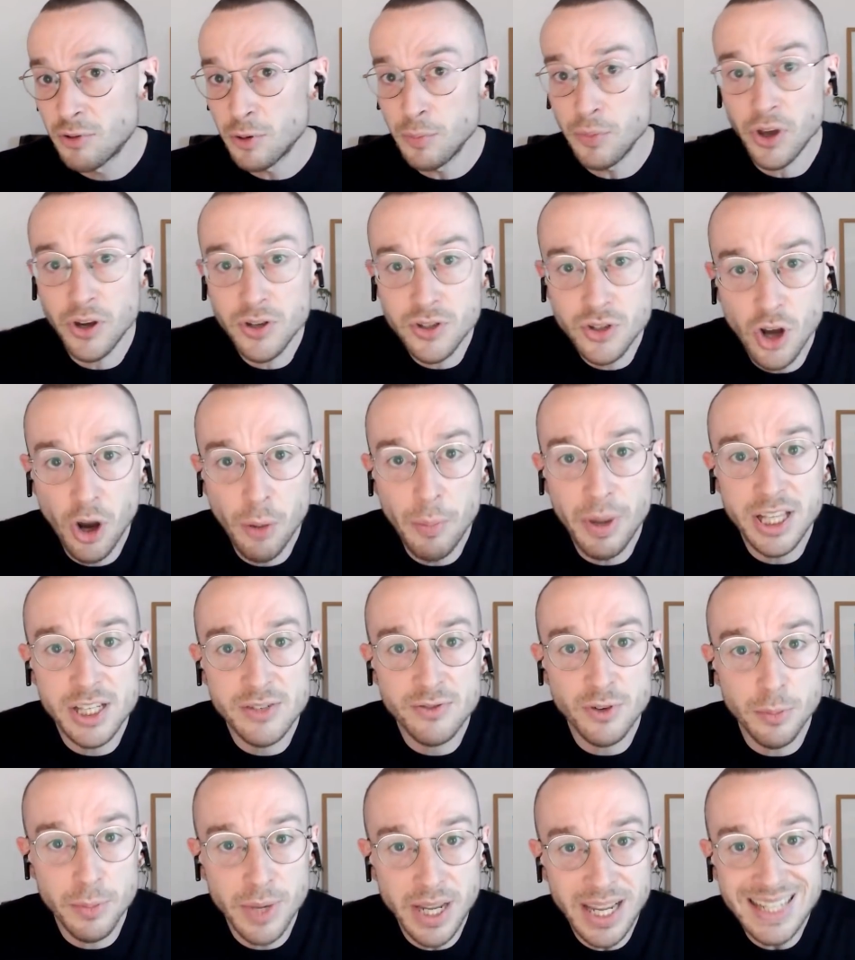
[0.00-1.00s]
From those
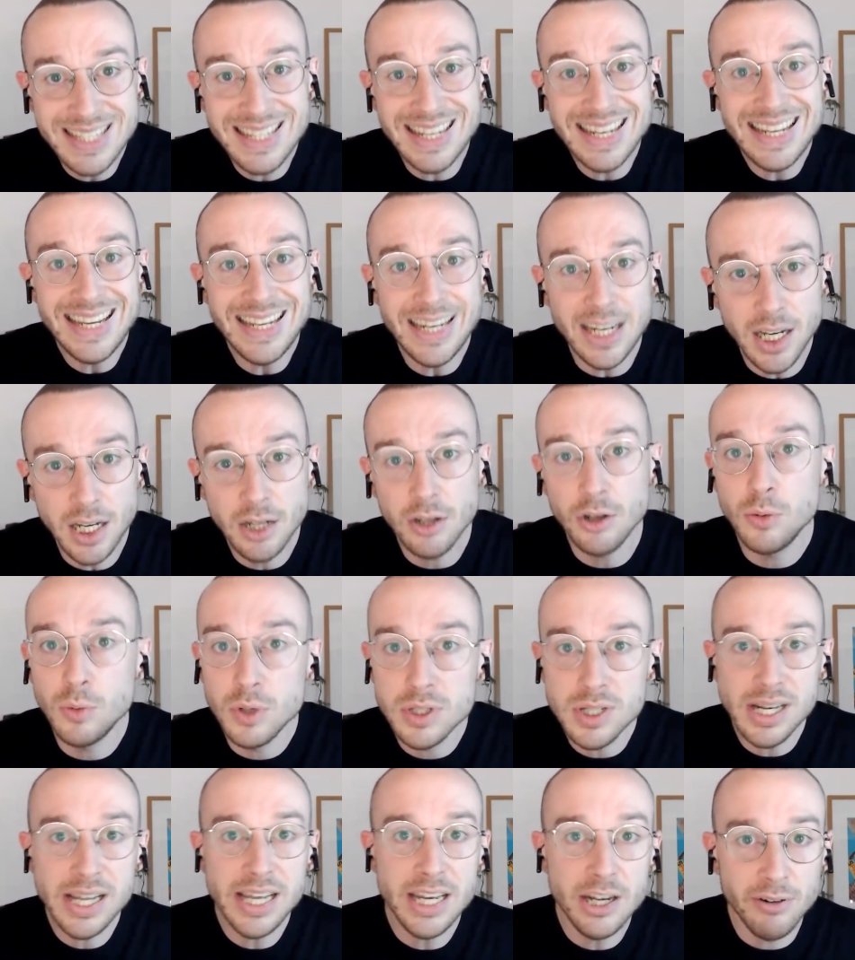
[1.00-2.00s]
comments from its leader, who
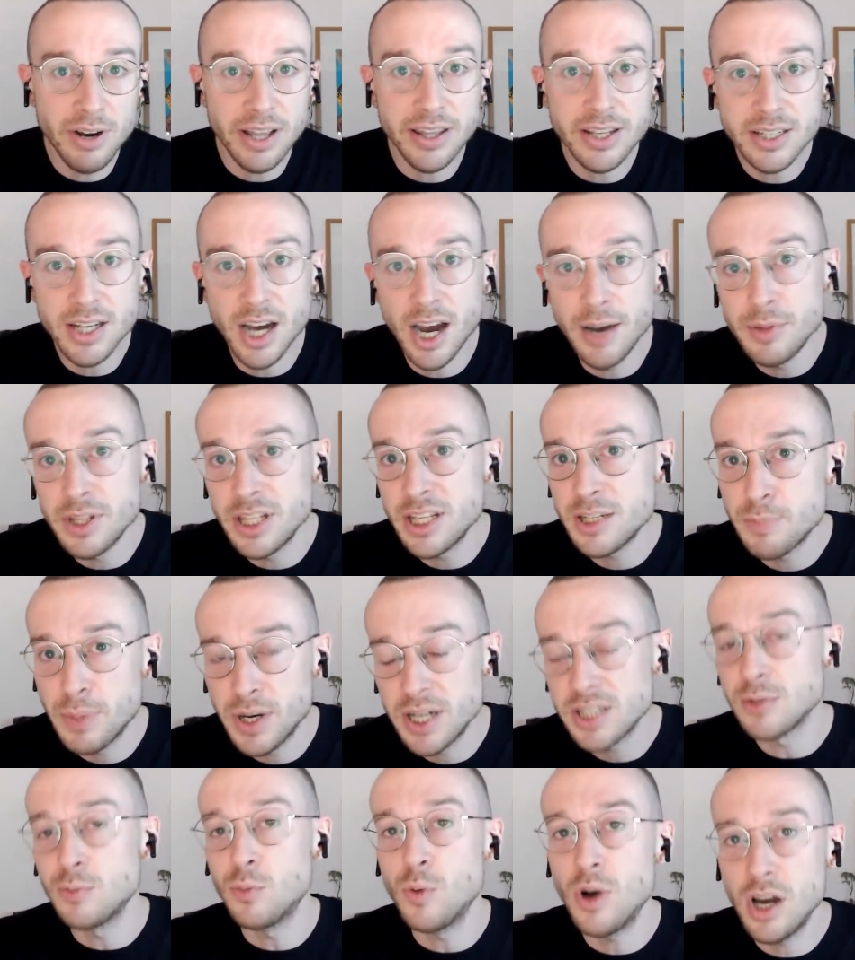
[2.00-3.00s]
was leader at the time that this
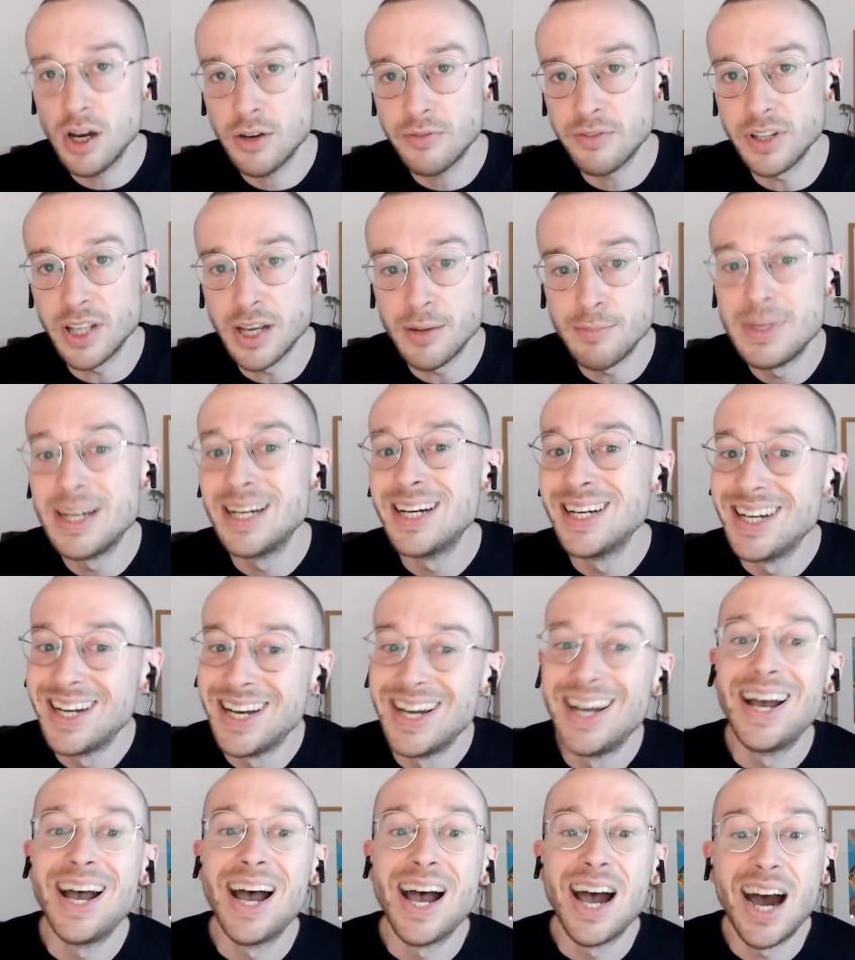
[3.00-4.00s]
person worked for them,
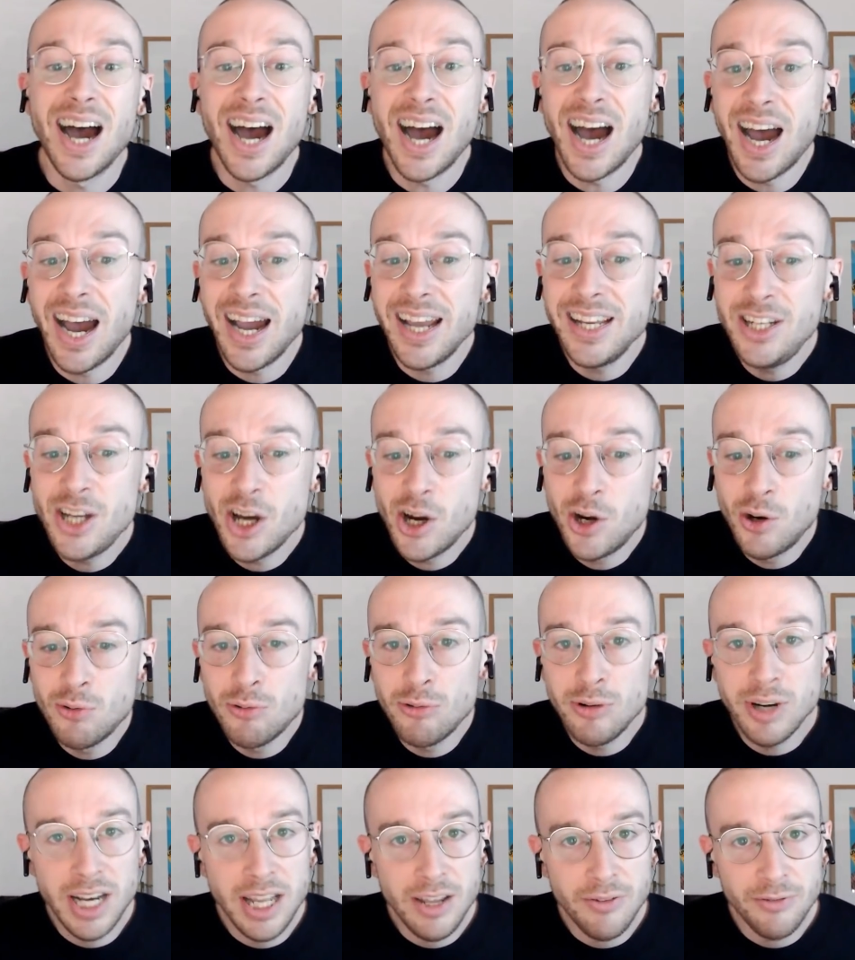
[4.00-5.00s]
I
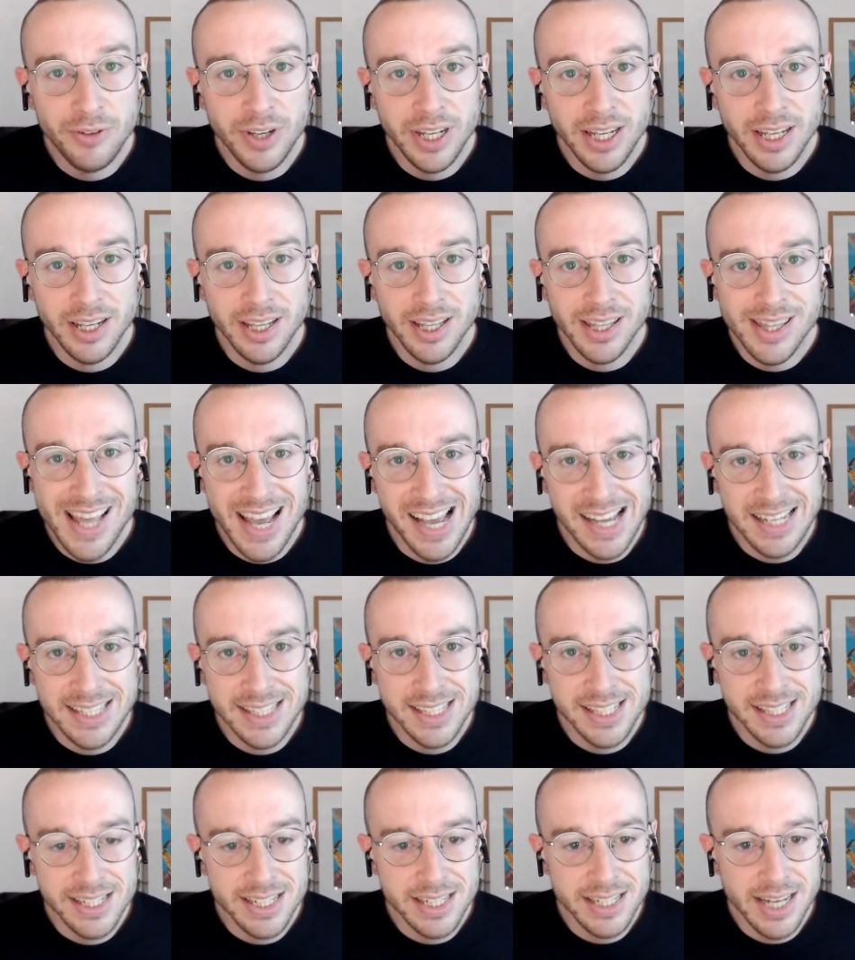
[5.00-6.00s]
don't really think
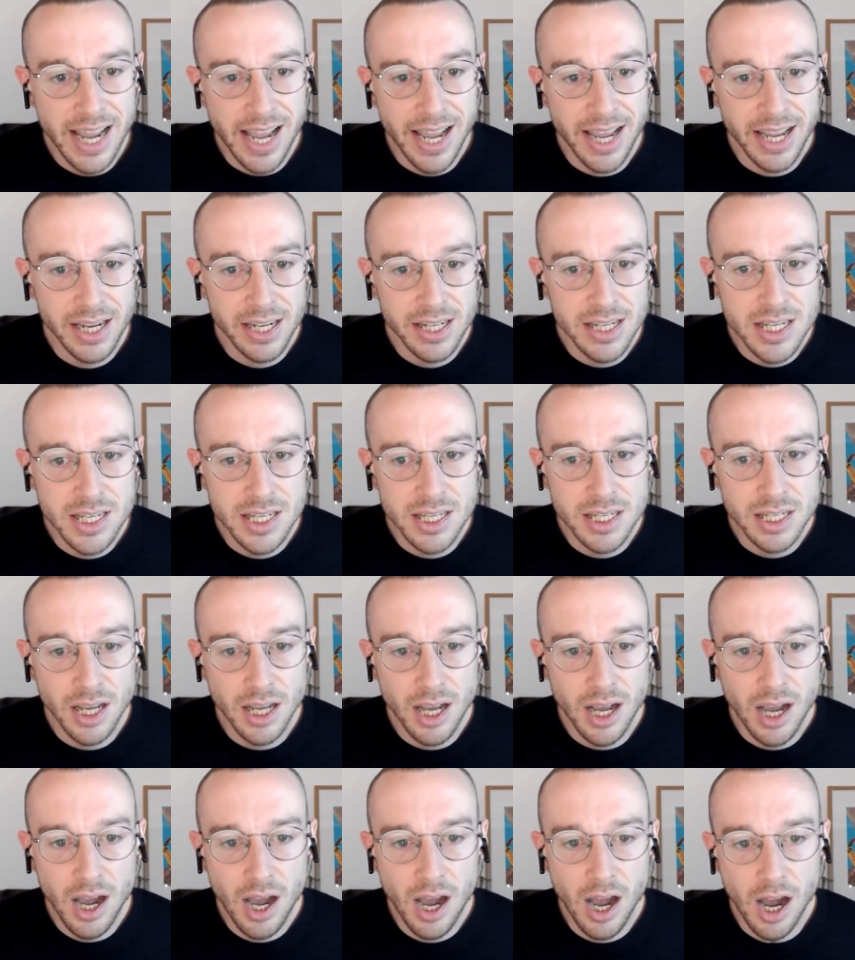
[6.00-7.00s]
that stacks
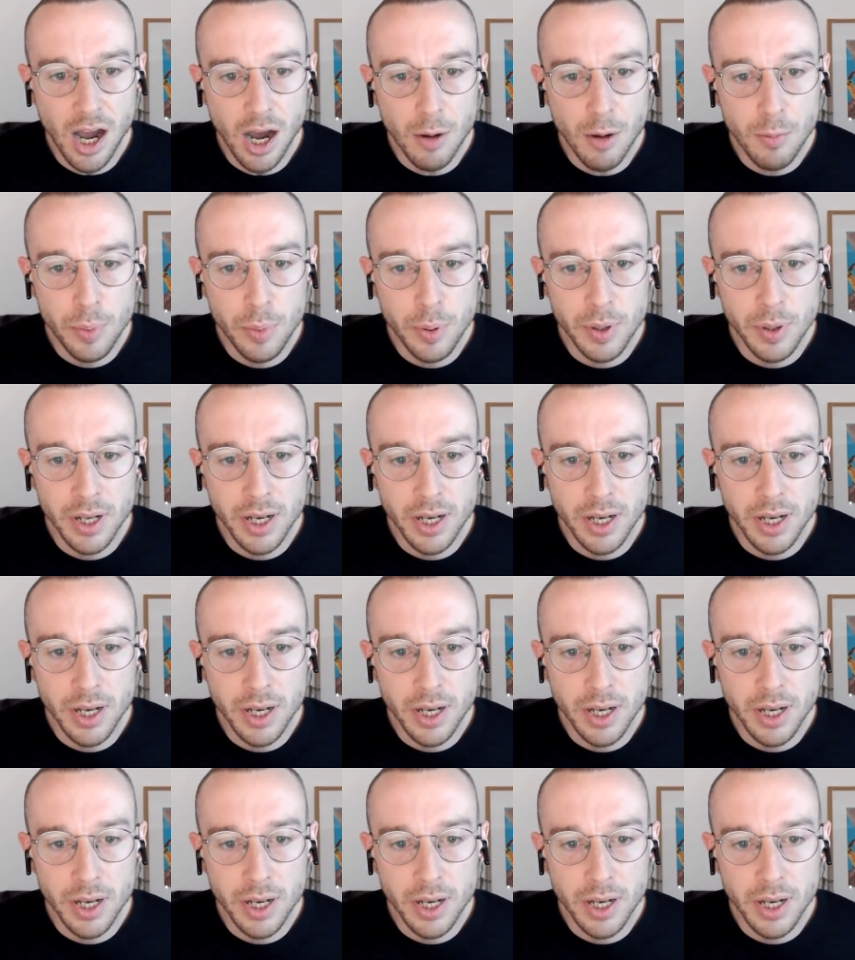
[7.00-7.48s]
up.